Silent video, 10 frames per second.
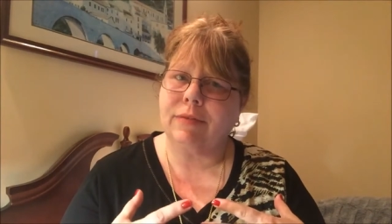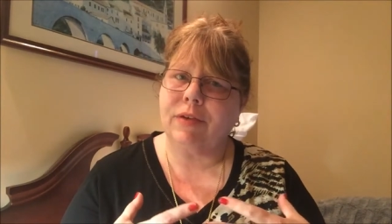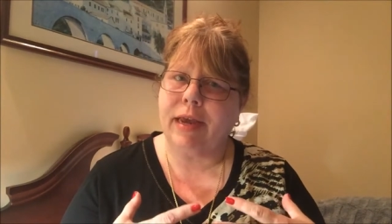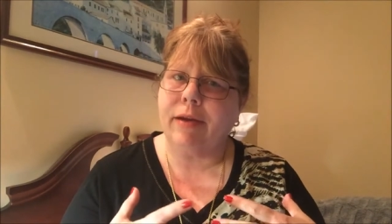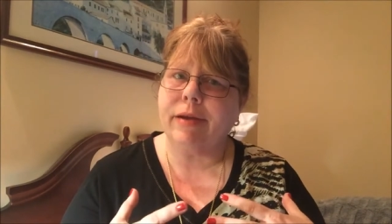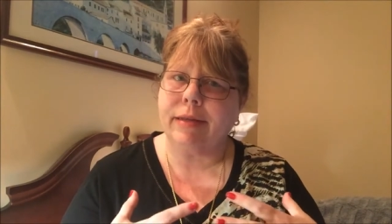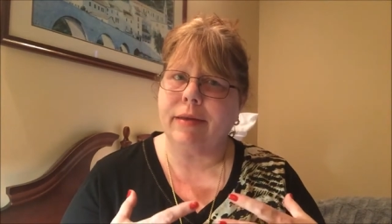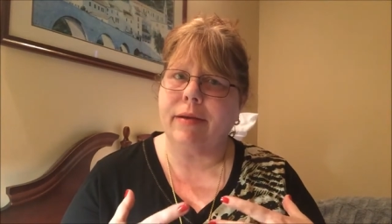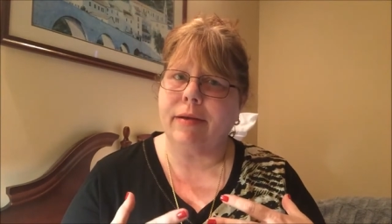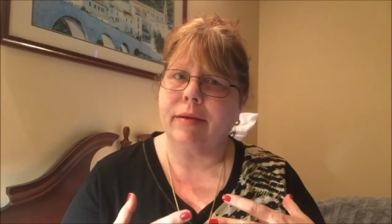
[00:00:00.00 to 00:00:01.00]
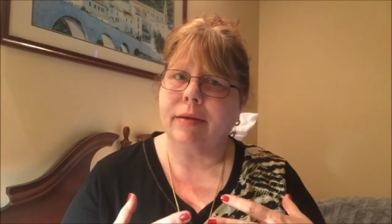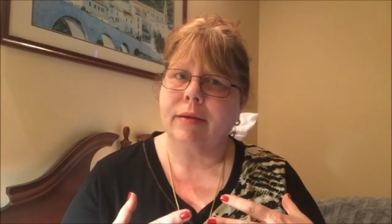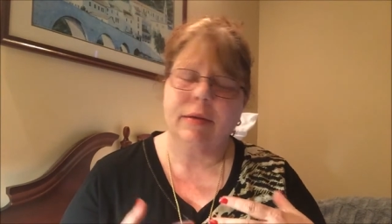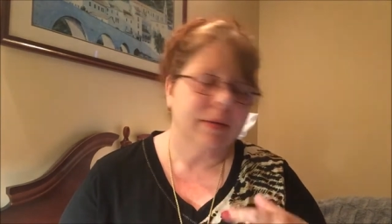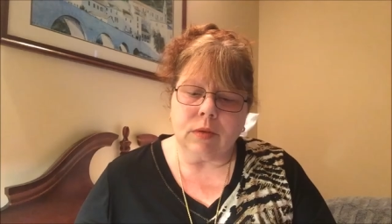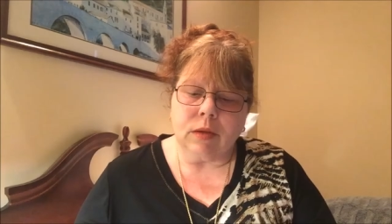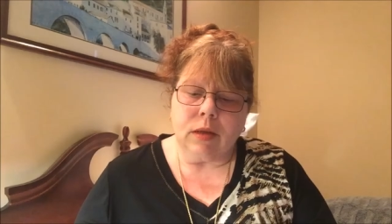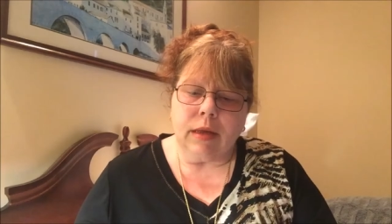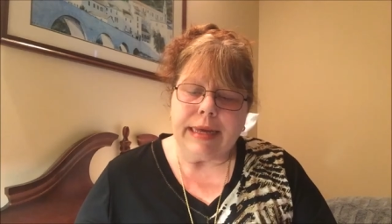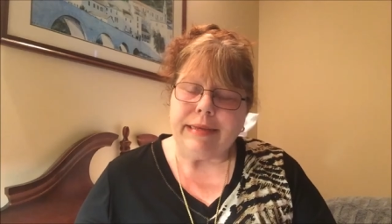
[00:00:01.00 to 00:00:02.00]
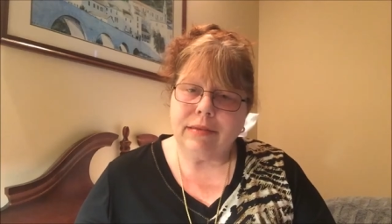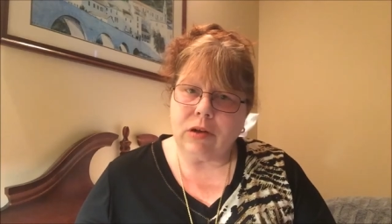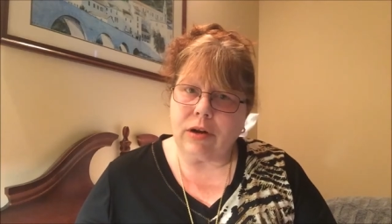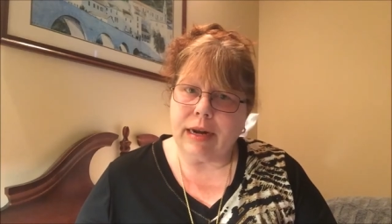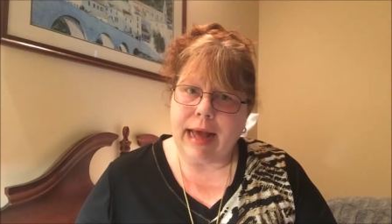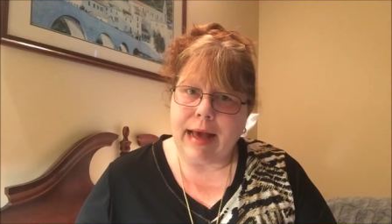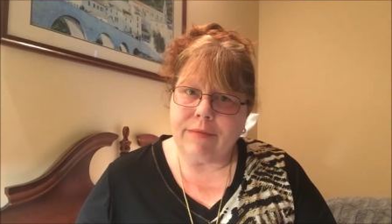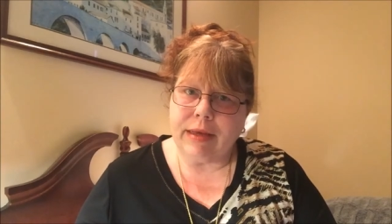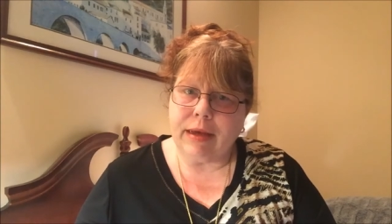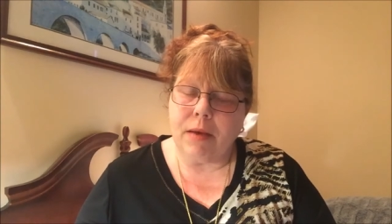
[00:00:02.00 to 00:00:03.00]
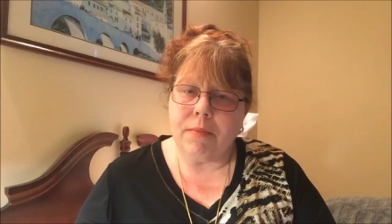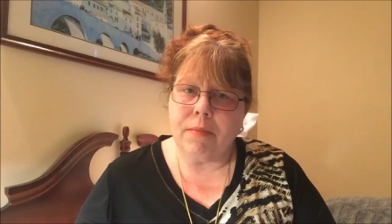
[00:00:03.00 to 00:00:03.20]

of caring there. He started having